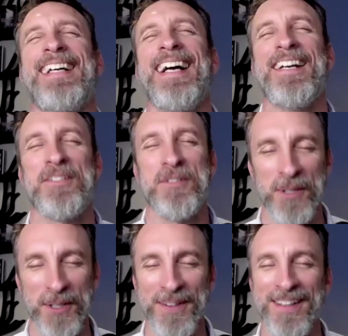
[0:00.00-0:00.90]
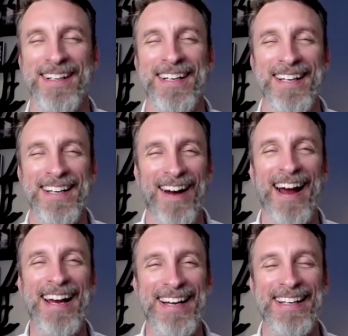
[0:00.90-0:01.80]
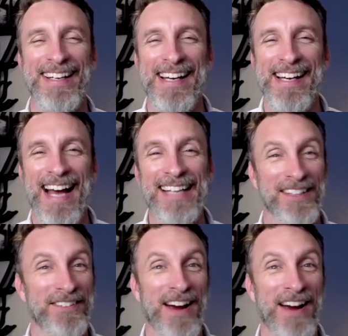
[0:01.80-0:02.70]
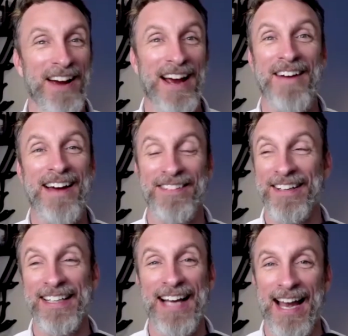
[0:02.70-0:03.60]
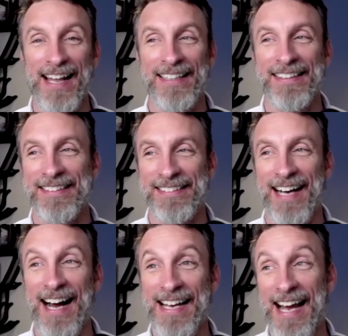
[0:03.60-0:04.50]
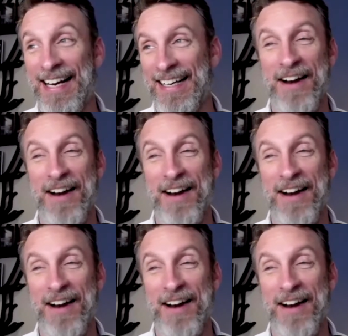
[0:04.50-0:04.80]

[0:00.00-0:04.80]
It's true. Right? That's a great way of looking at it. Uh, yeah, I don't have